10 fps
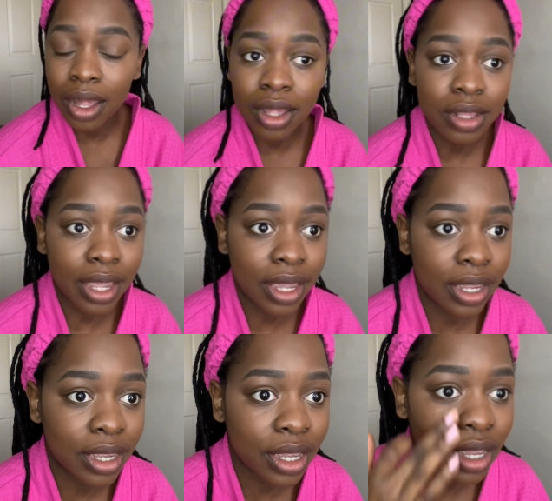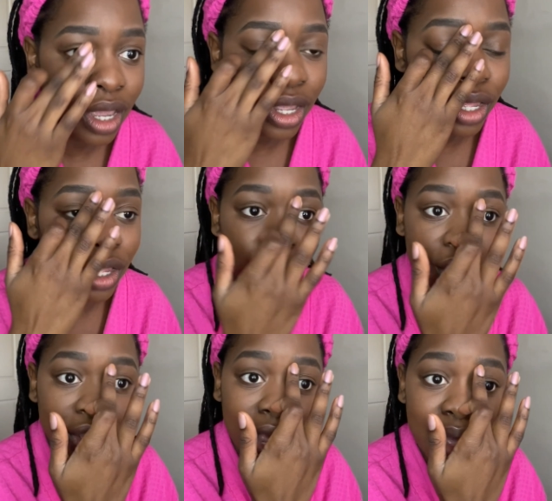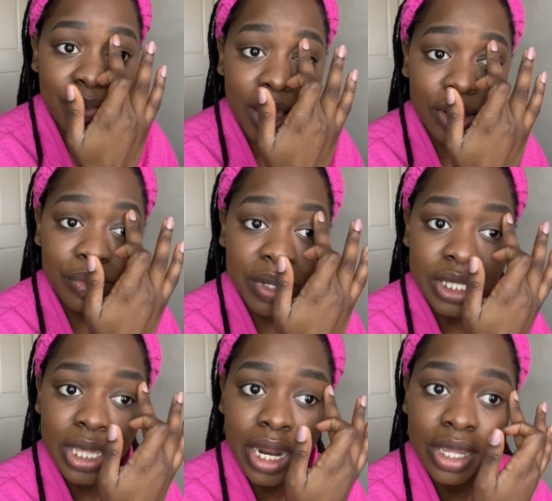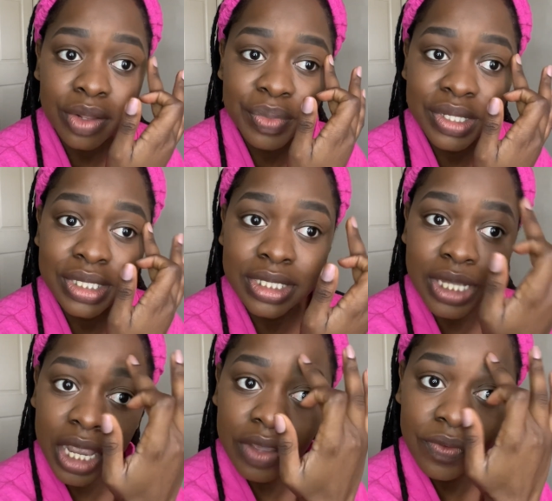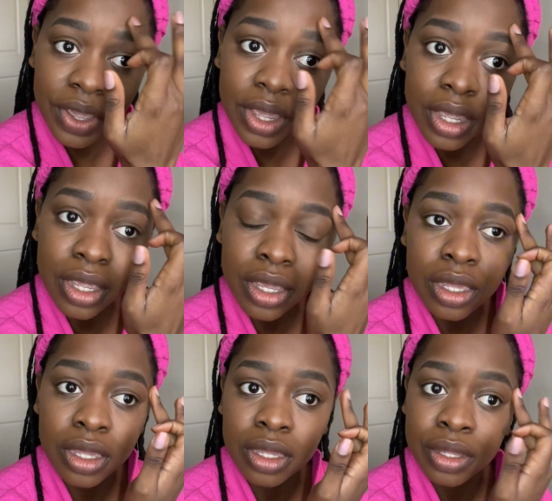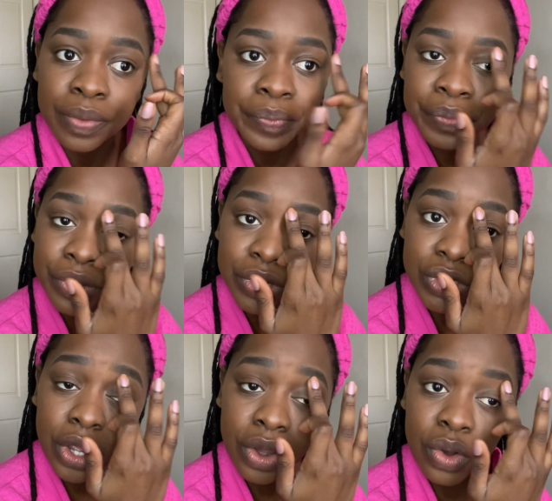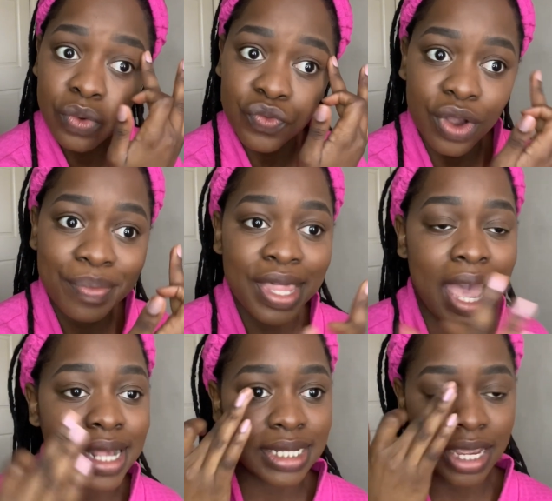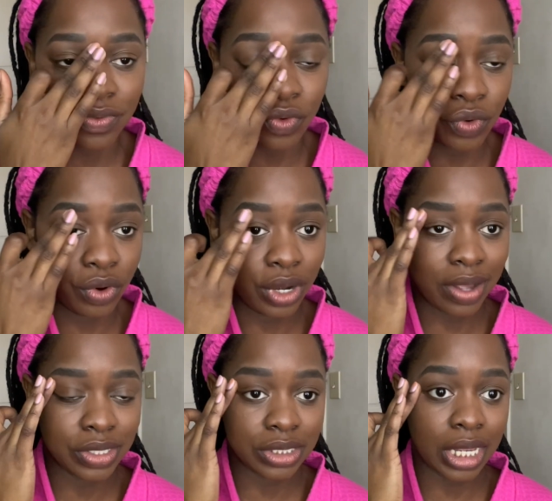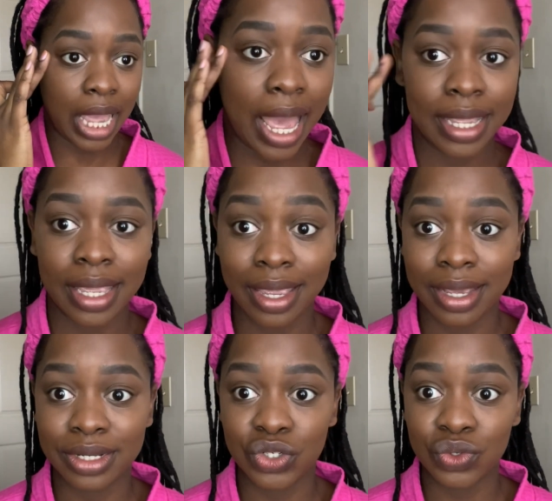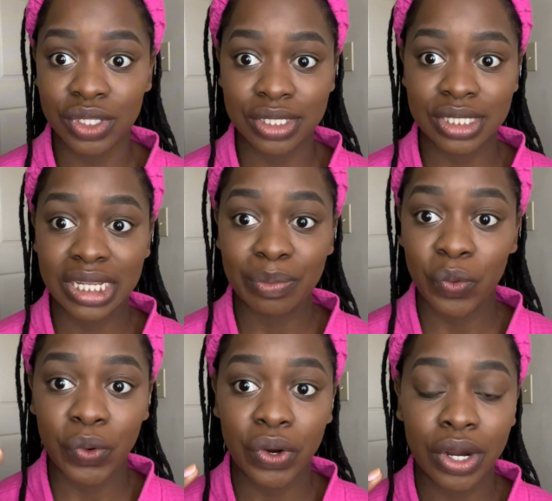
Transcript: Like, the amount of money that I could have been saving. So from that day forward, I was just like, I can't do this anymore.